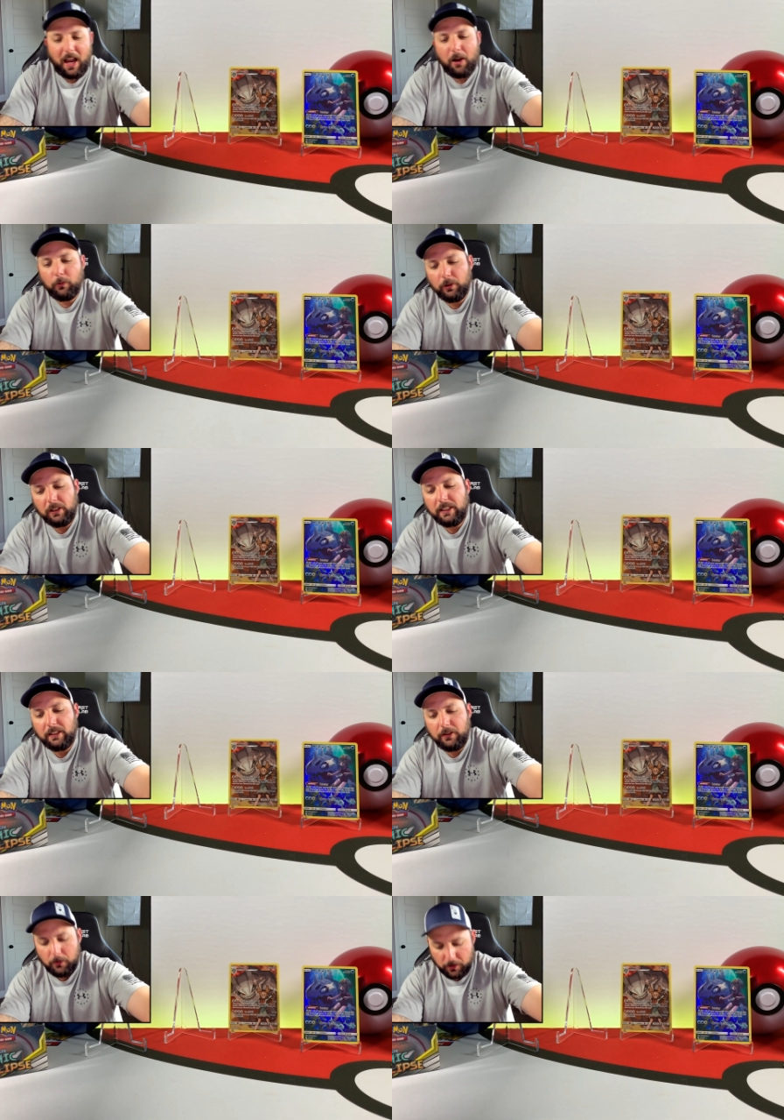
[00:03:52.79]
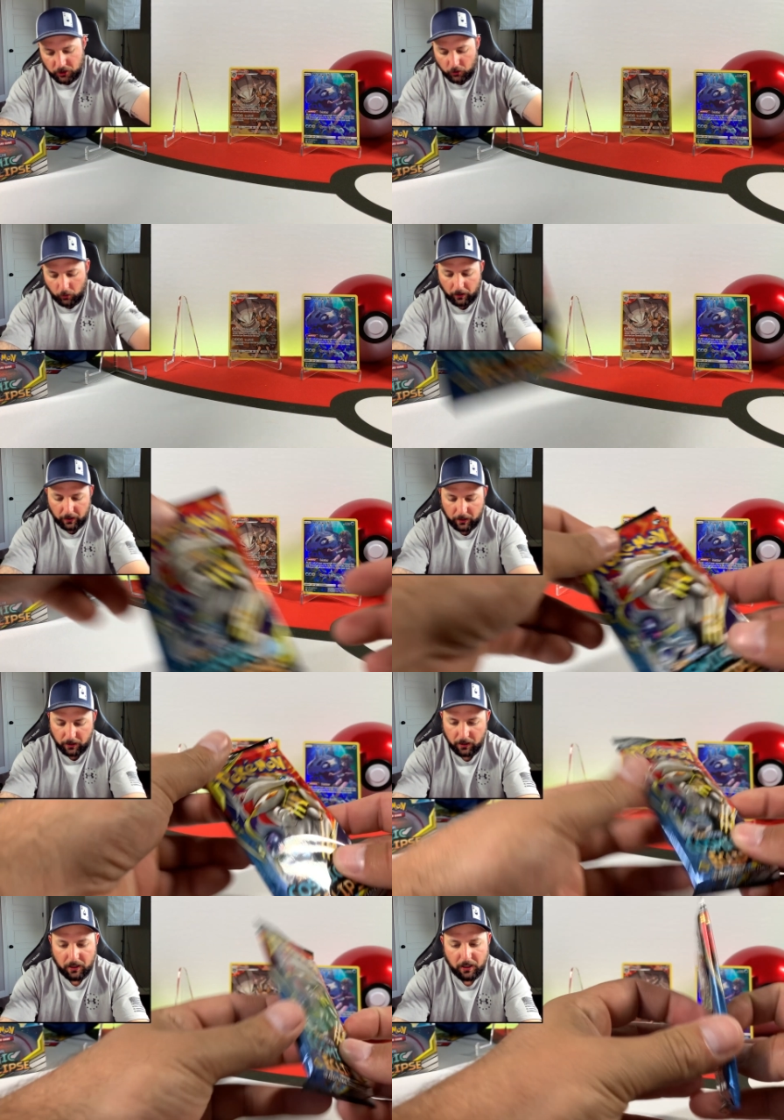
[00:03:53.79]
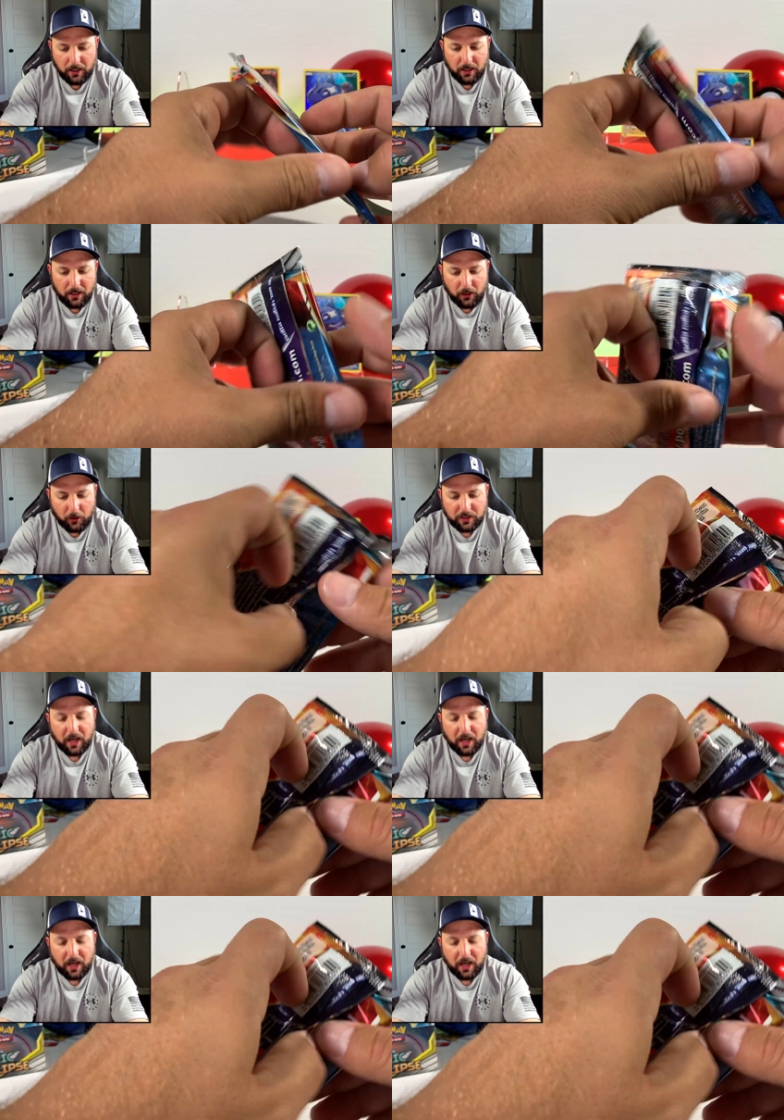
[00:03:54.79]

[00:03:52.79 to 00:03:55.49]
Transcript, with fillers: I really do enjoy those